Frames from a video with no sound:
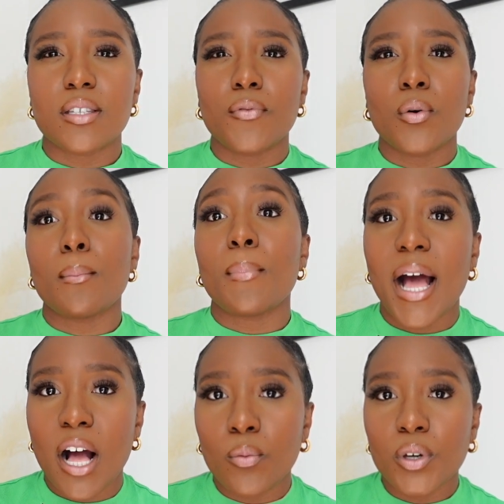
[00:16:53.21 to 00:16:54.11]
to feel
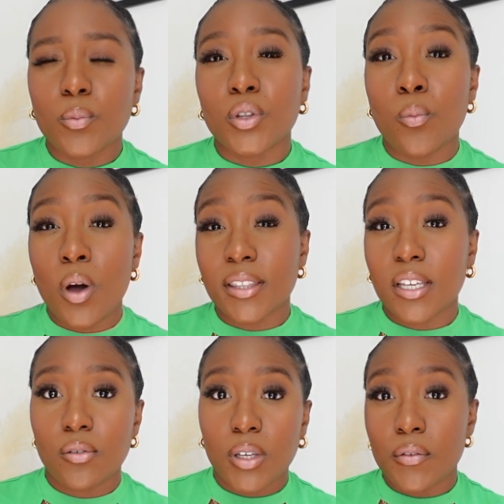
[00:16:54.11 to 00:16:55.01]
empowered with the work that
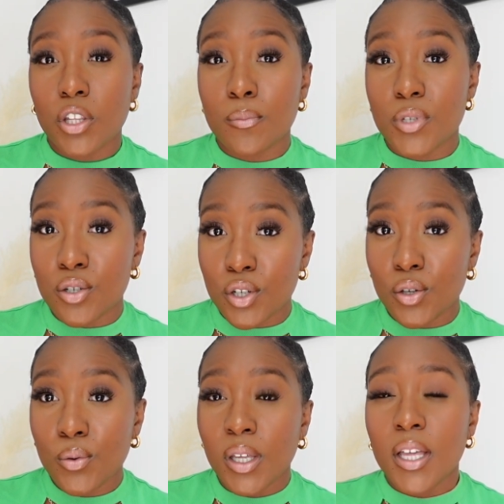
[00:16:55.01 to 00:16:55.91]
you've given them to
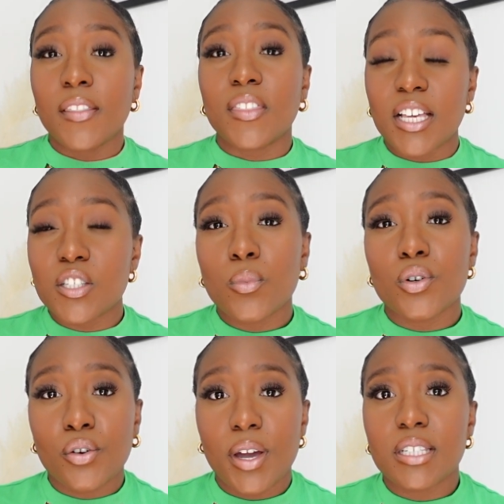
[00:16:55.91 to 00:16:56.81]
do, that's what
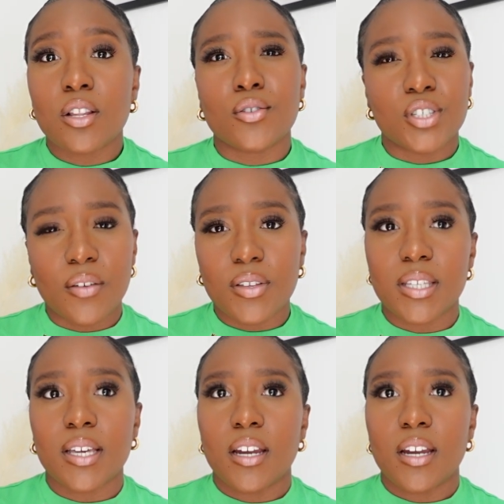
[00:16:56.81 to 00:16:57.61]
creates longevity.